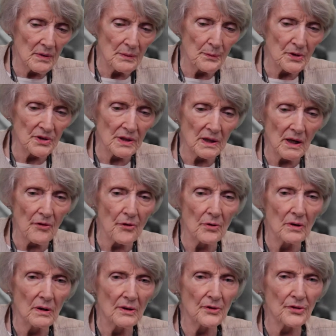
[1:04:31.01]
he put together
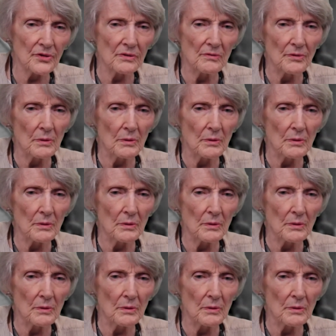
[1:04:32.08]
a list of